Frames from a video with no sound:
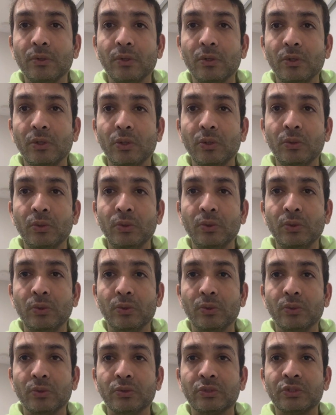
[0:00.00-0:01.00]

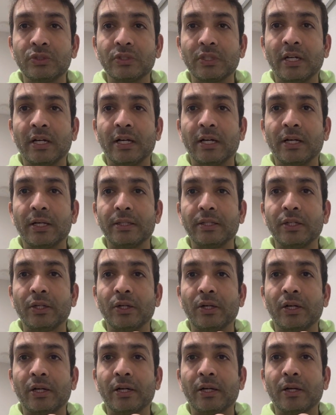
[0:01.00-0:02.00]
lose
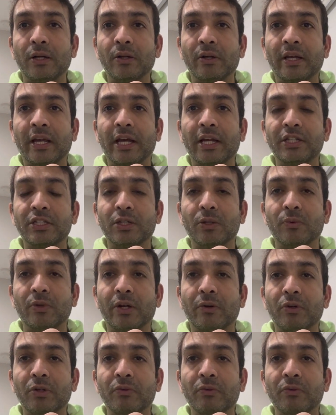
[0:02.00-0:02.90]
your location or whatever,